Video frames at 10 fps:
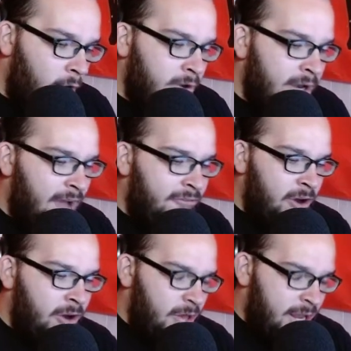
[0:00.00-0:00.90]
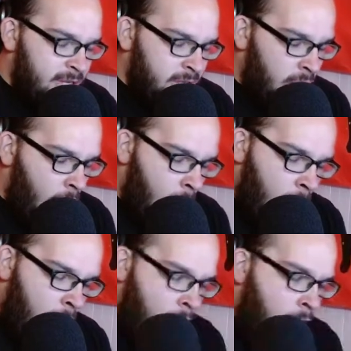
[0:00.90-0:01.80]
Definitely. So,
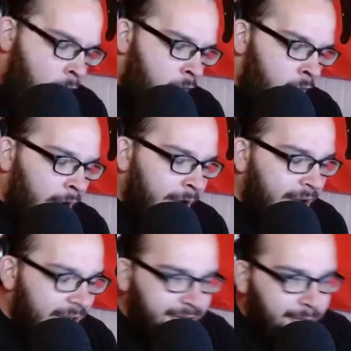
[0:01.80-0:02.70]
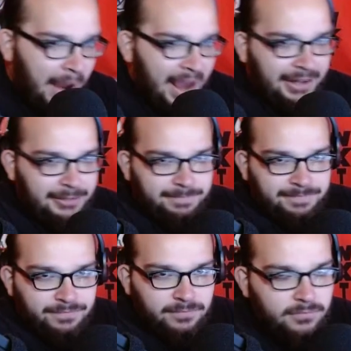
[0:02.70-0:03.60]
because, man,
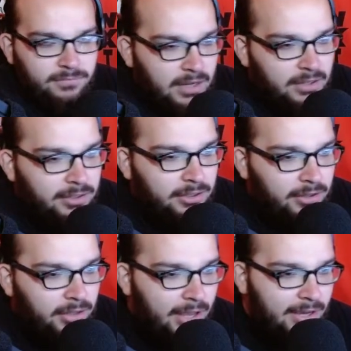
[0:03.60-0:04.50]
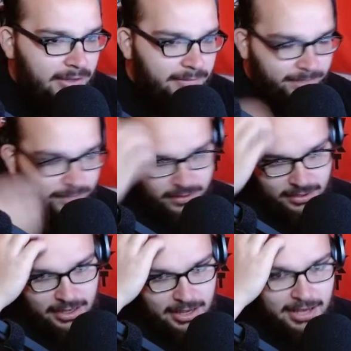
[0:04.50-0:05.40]
like,
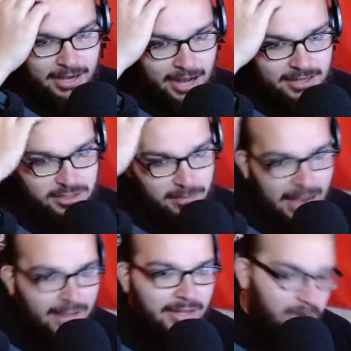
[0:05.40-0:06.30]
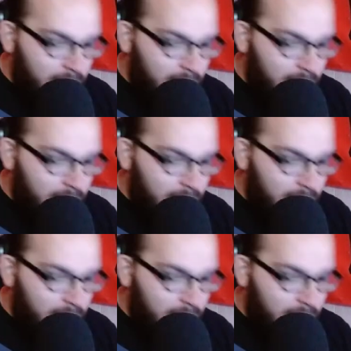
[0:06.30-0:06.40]
God, SmackDown was